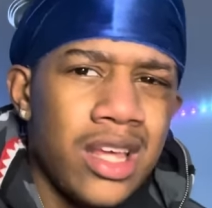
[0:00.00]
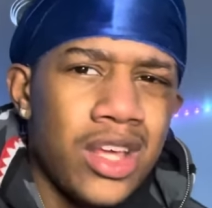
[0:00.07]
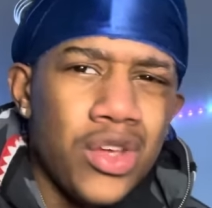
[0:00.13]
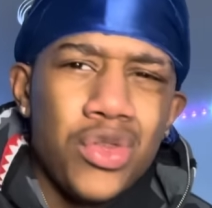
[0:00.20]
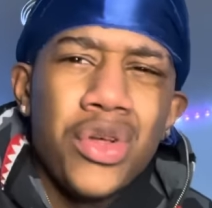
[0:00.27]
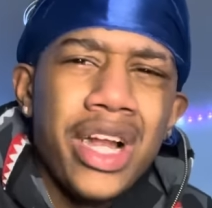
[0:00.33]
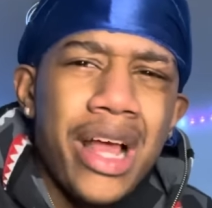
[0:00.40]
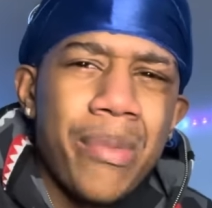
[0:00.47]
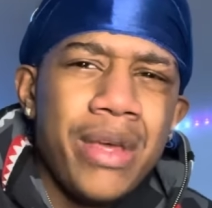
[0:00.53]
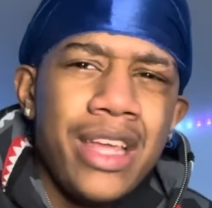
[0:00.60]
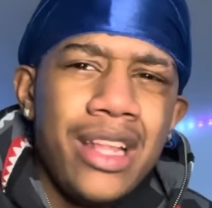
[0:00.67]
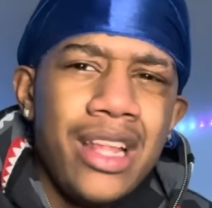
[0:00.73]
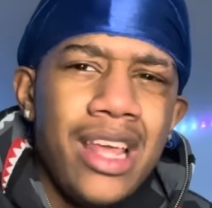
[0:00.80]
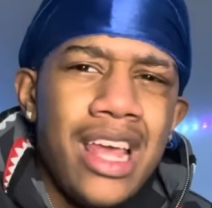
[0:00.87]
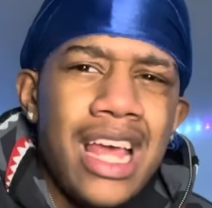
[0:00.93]
You know what I
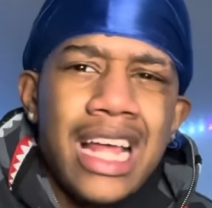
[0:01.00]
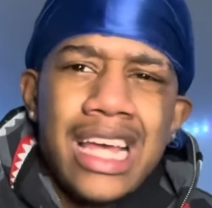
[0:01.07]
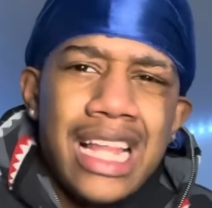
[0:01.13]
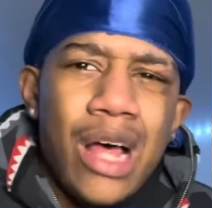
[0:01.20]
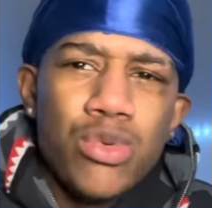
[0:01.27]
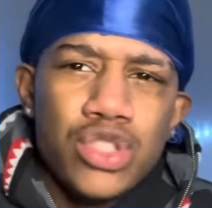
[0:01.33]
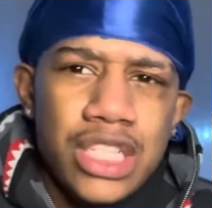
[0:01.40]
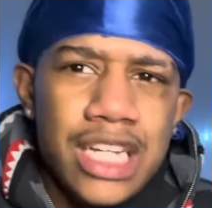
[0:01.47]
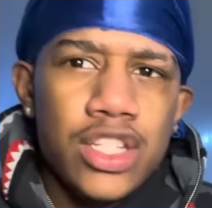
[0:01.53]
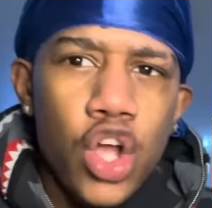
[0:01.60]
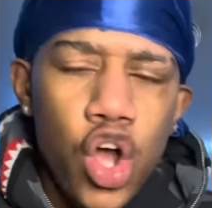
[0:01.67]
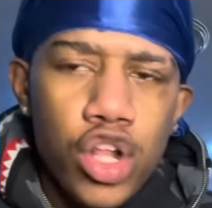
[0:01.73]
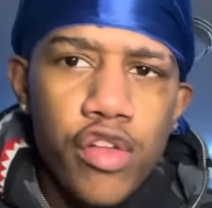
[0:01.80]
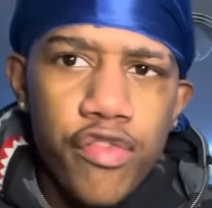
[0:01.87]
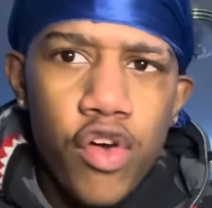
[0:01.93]
mean? Because I was just
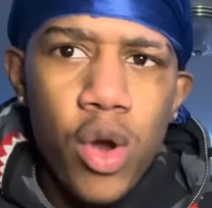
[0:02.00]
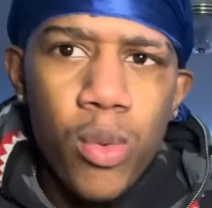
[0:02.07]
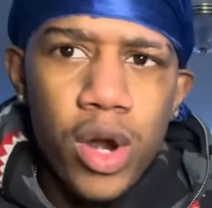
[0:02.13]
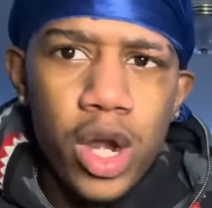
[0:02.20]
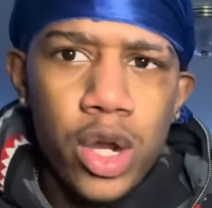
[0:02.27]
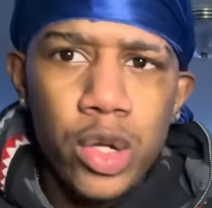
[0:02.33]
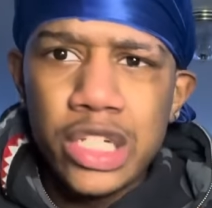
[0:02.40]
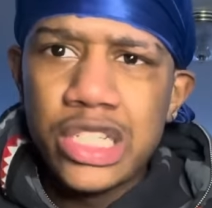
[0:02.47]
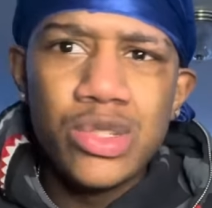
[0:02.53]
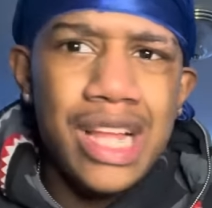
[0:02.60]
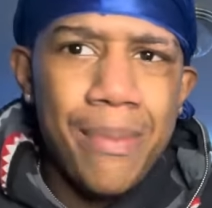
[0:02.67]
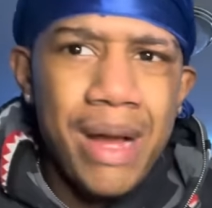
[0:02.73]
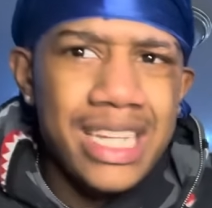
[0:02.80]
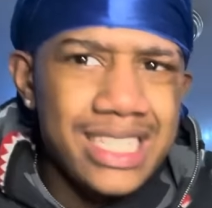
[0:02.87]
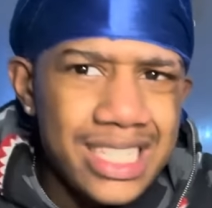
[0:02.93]
on the phone with her. She was at
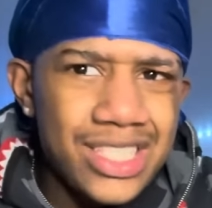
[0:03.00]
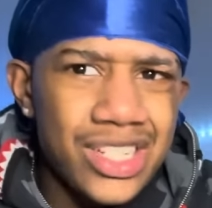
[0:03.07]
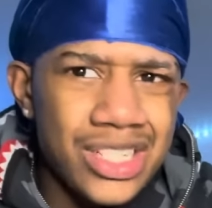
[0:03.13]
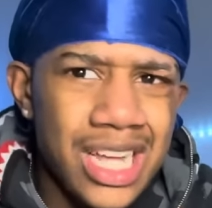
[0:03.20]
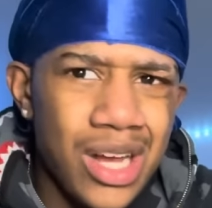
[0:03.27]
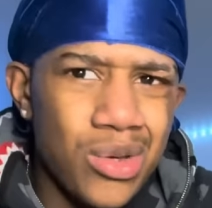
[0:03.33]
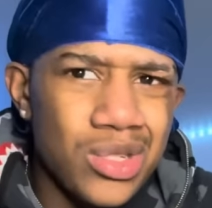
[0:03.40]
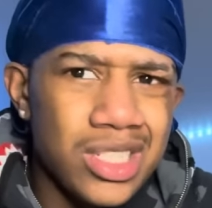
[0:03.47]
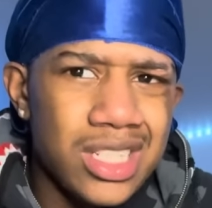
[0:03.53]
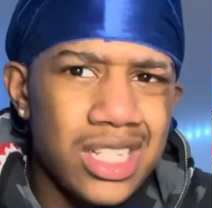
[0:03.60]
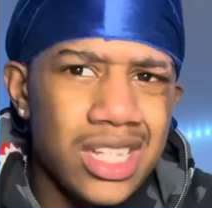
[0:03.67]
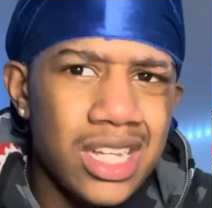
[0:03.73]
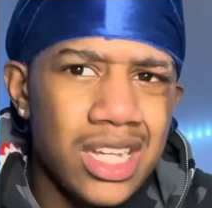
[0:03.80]
my sister's house,